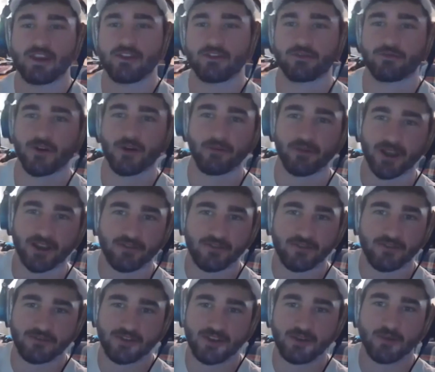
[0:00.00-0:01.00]
from like
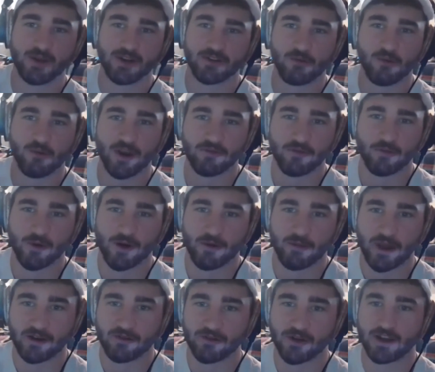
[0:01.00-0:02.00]
15 minutes away from where
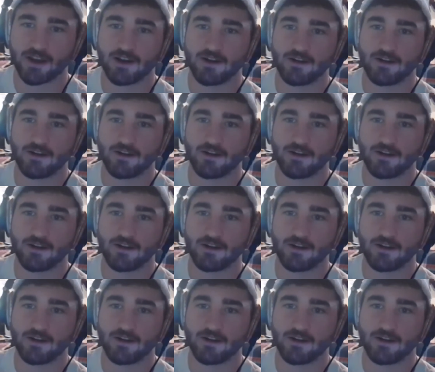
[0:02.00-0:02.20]
I'm at right now.